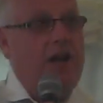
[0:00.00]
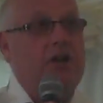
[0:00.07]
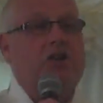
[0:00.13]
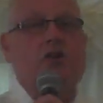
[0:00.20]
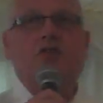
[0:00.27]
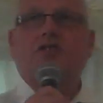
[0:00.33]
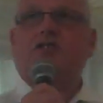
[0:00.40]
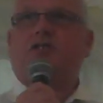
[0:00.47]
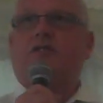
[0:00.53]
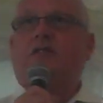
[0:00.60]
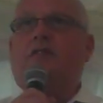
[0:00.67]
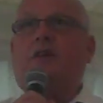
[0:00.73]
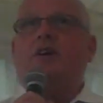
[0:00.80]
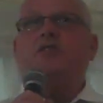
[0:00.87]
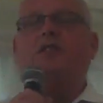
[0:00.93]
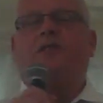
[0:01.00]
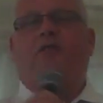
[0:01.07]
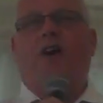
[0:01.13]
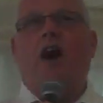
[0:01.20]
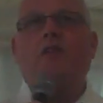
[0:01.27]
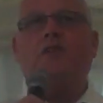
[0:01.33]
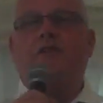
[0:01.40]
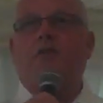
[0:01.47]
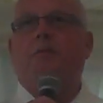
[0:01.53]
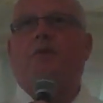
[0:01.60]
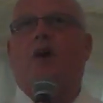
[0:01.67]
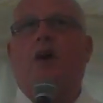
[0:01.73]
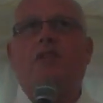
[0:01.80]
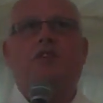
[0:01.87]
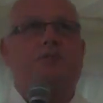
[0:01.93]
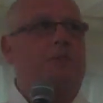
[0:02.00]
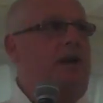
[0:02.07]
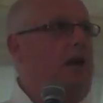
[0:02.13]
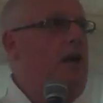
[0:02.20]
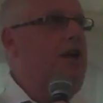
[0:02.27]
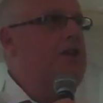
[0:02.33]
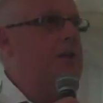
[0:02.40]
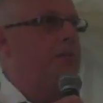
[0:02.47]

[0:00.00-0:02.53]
of course, as the father of the bride, there's been a lot of